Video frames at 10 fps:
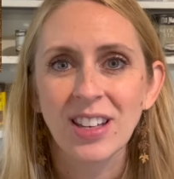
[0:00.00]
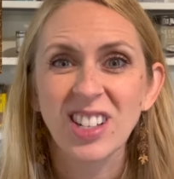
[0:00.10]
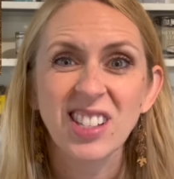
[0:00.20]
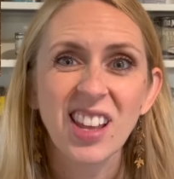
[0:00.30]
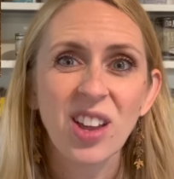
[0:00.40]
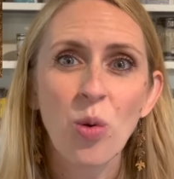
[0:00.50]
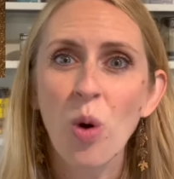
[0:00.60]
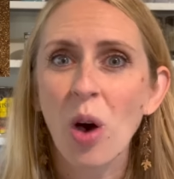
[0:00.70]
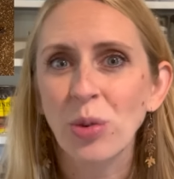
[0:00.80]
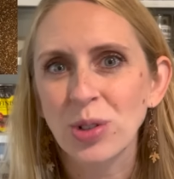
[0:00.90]
just like a
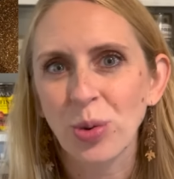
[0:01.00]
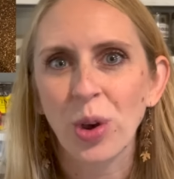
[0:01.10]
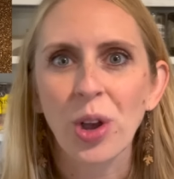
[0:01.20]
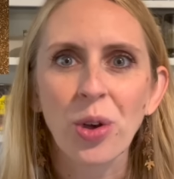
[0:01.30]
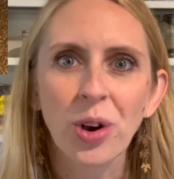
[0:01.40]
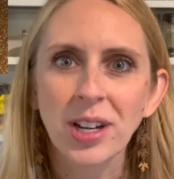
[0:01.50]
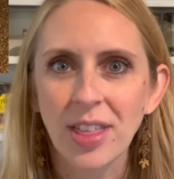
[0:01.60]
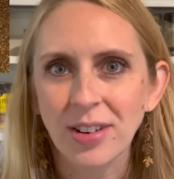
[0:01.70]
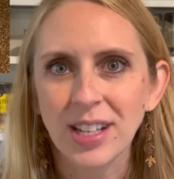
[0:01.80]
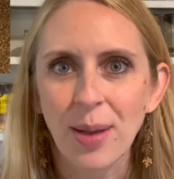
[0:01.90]
walrus oil or
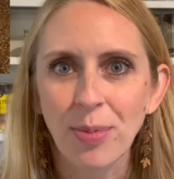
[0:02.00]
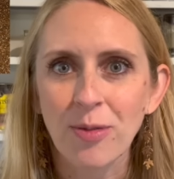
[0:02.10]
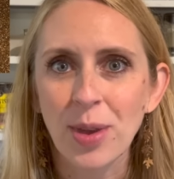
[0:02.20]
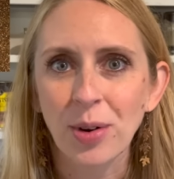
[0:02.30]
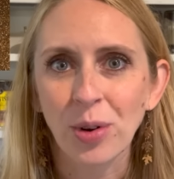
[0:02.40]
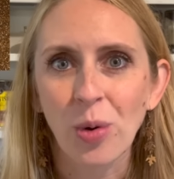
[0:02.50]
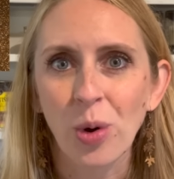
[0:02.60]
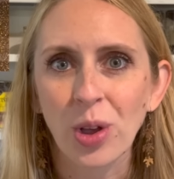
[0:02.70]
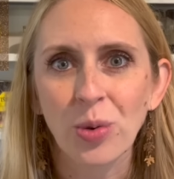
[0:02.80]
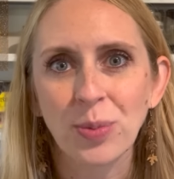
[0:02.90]
another type of mineral
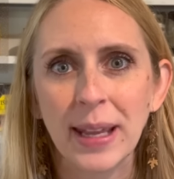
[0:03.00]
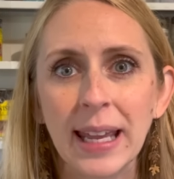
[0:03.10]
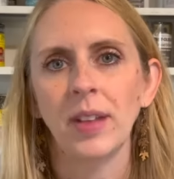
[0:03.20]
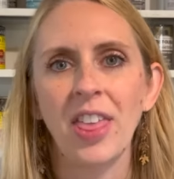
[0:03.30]
oil would be.